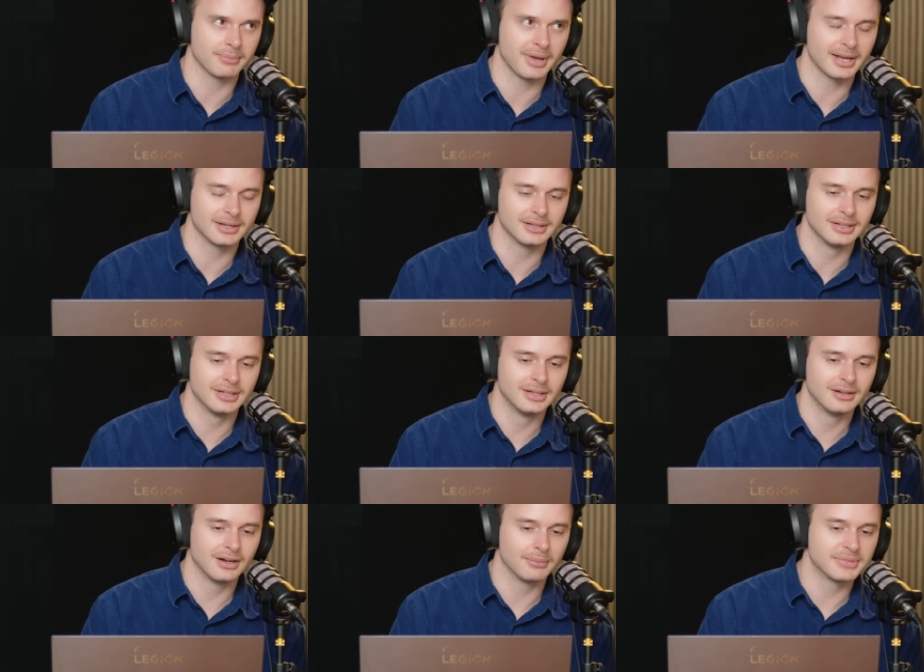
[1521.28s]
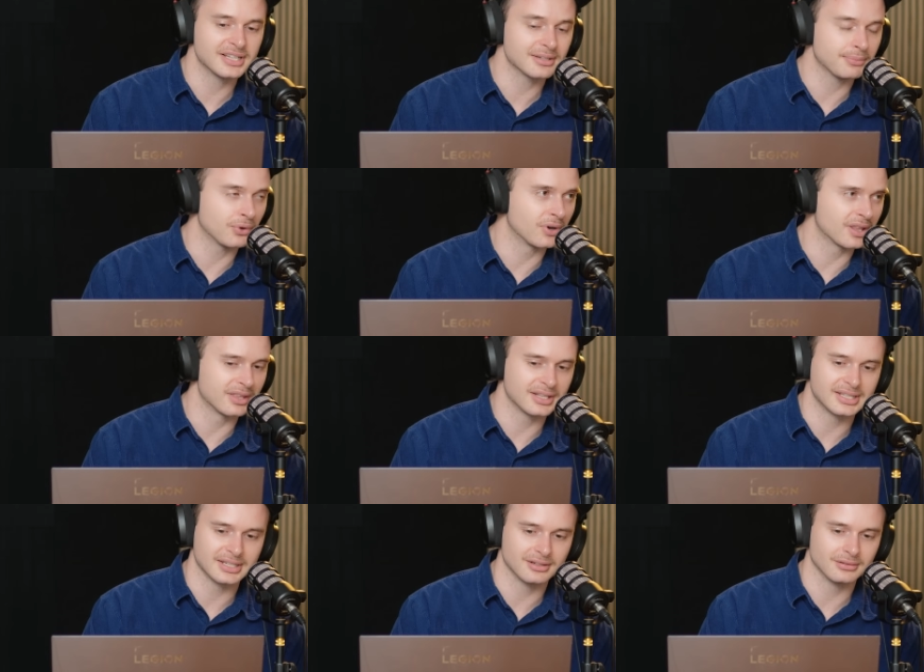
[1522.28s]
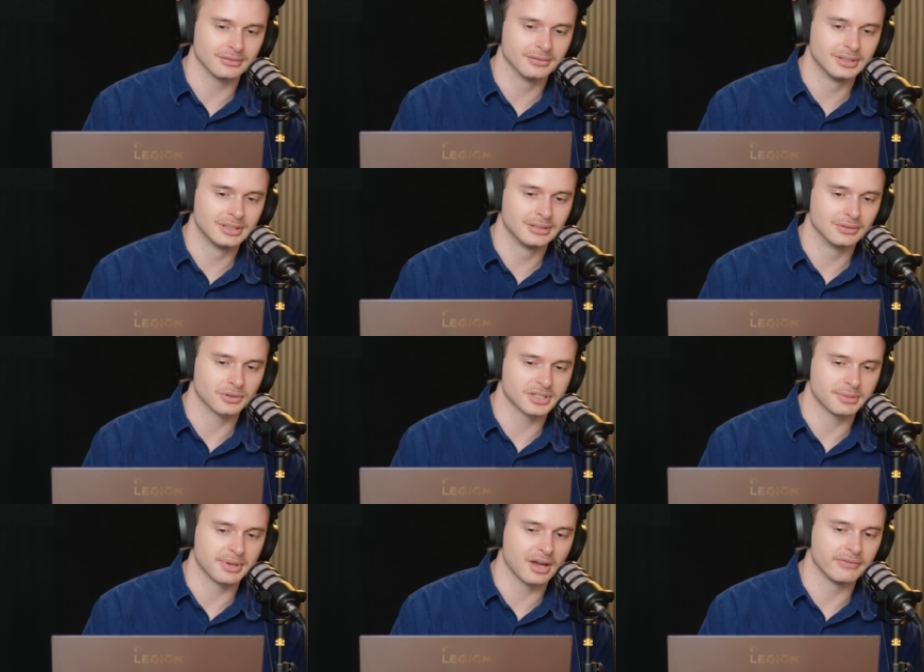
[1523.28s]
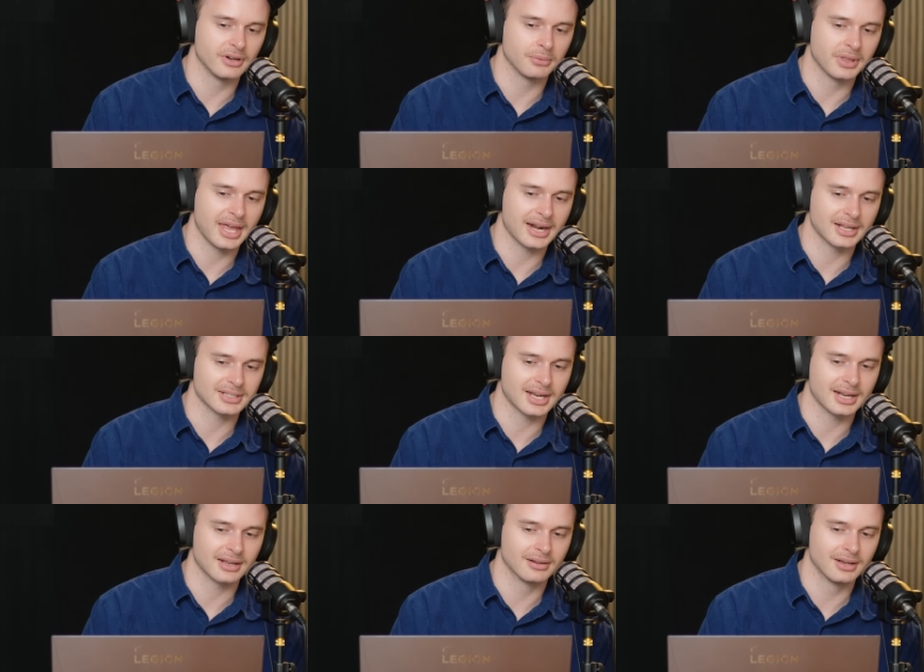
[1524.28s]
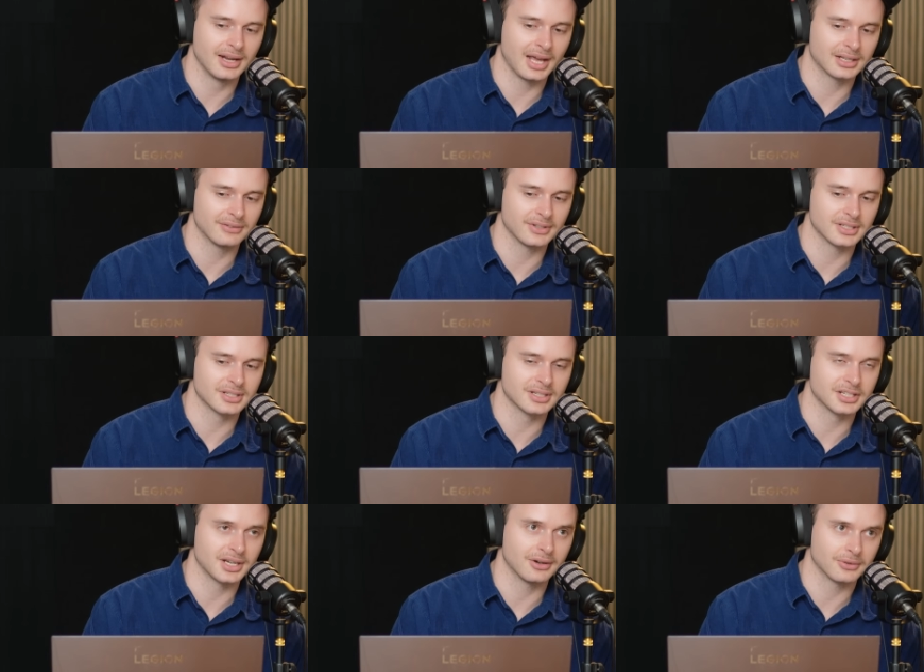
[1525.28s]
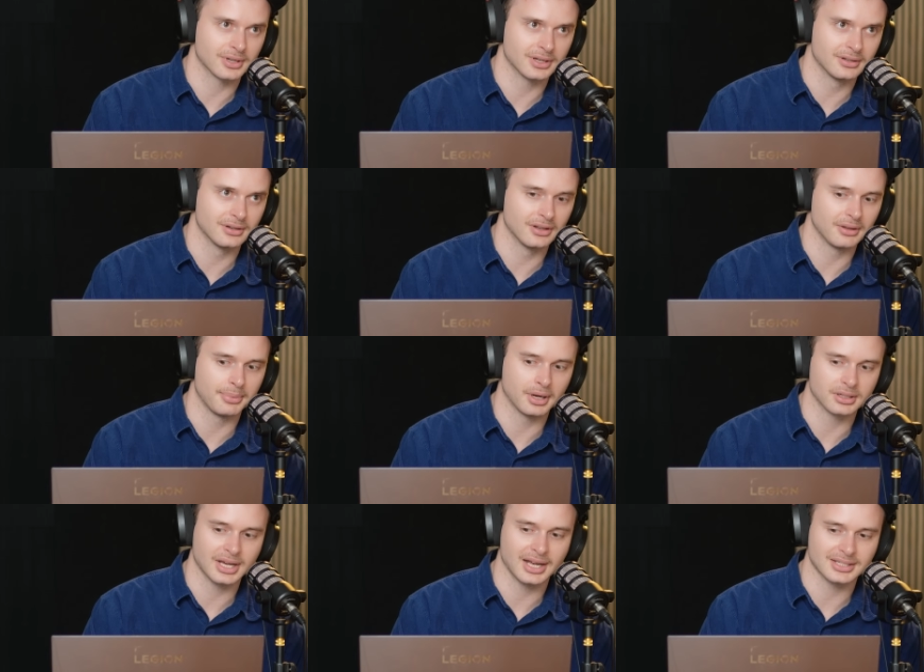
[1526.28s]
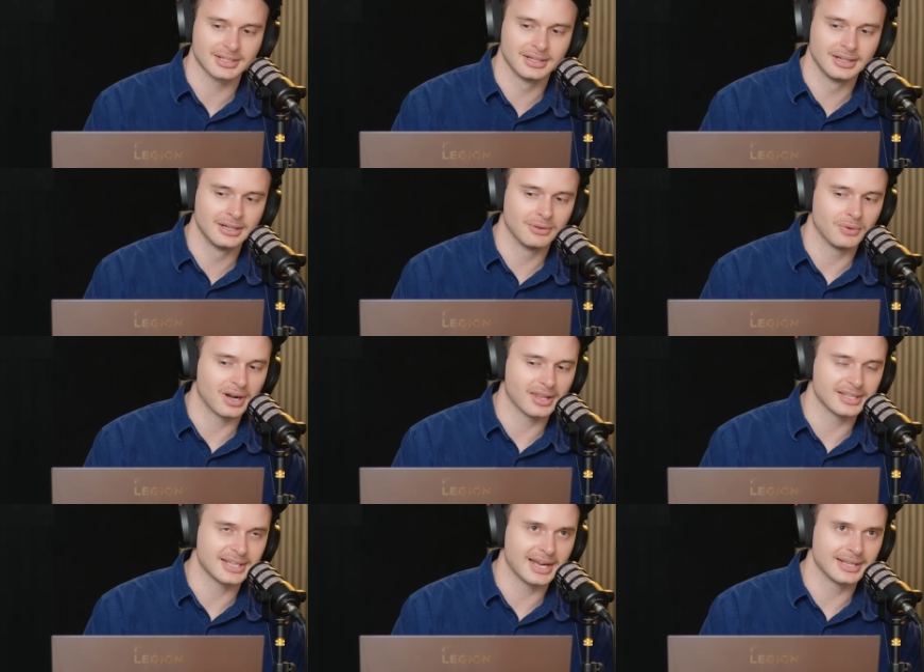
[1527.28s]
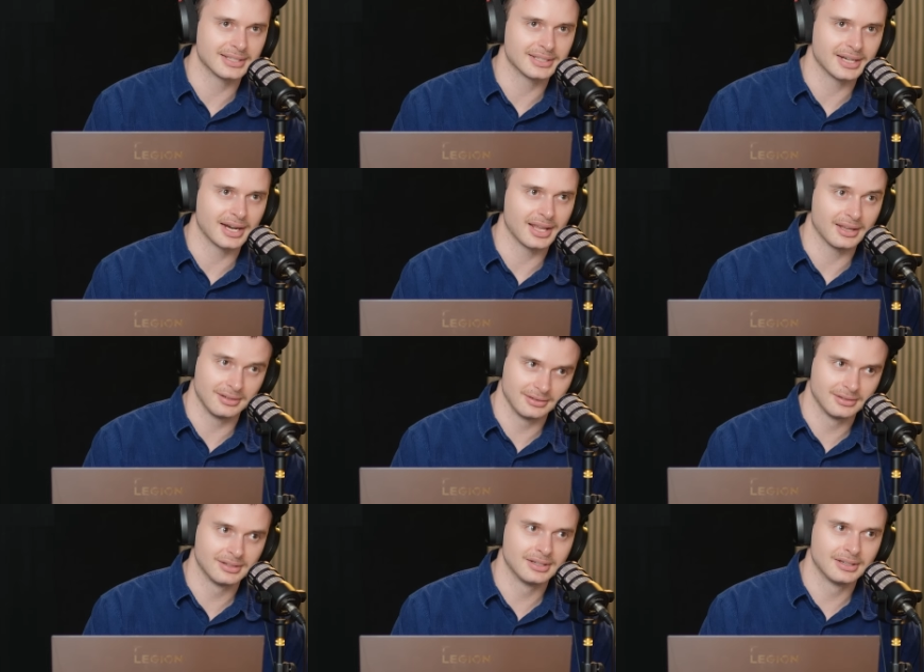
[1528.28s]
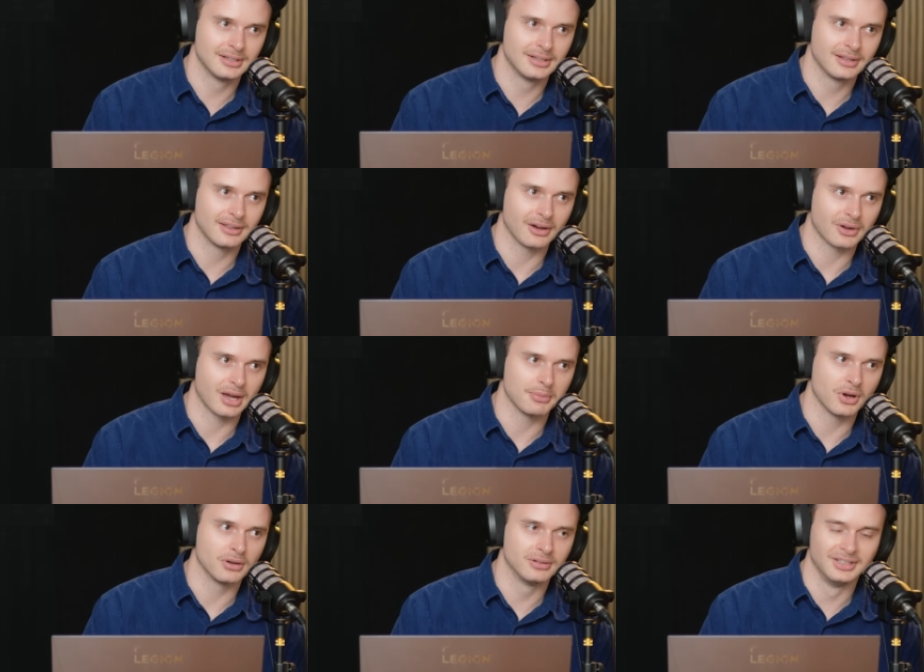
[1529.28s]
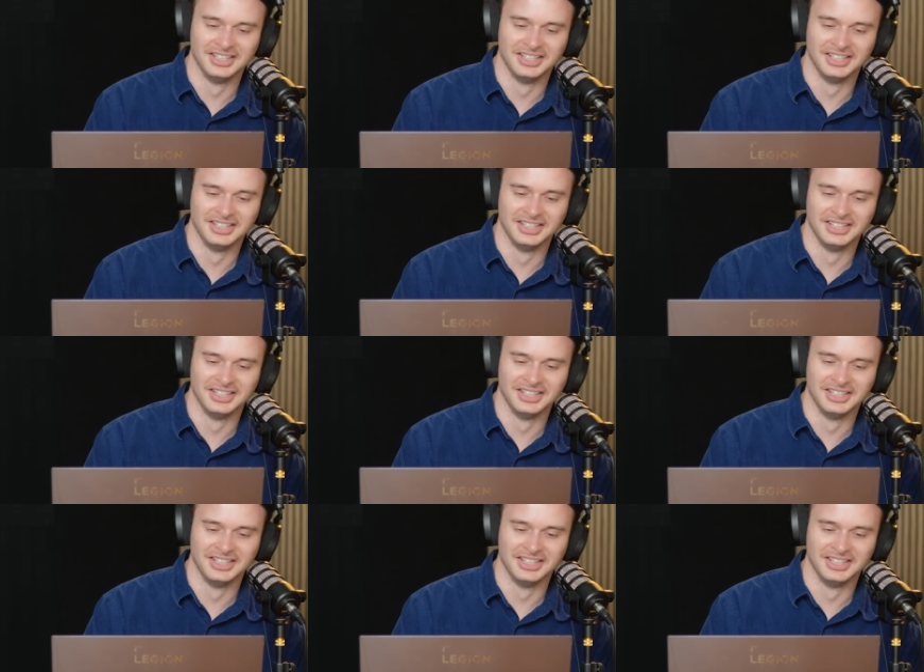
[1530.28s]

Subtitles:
one, mate, I'm disappointed the deal looks to be over without us getting an activist shareholder on the podcast. One of these days, JD, they'll come on.